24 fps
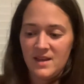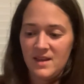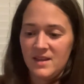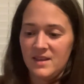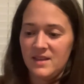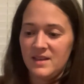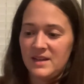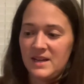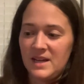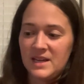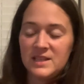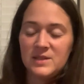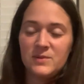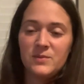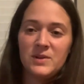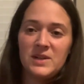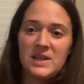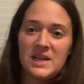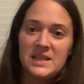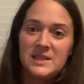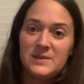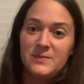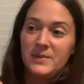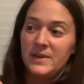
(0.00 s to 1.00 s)
The next one
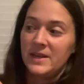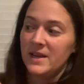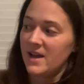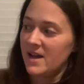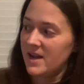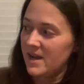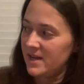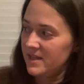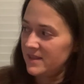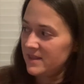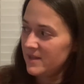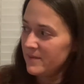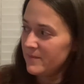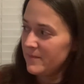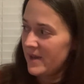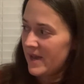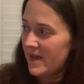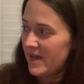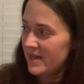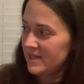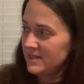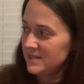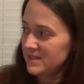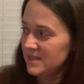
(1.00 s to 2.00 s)
is Behind the
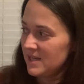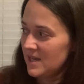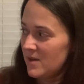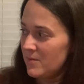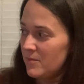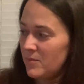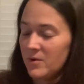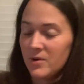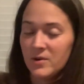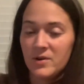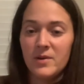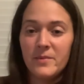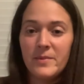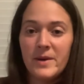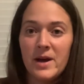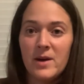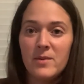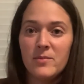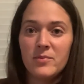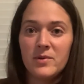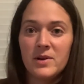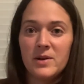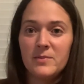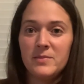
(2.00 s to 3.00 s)
Mask, a book
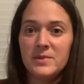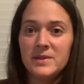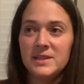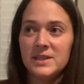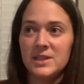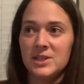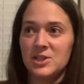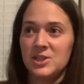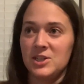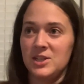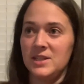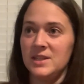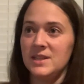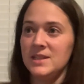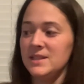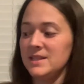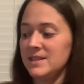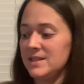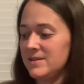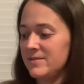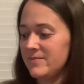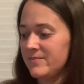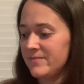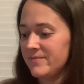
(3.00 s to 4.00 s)
about
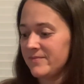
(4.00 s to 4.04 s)
prepositions.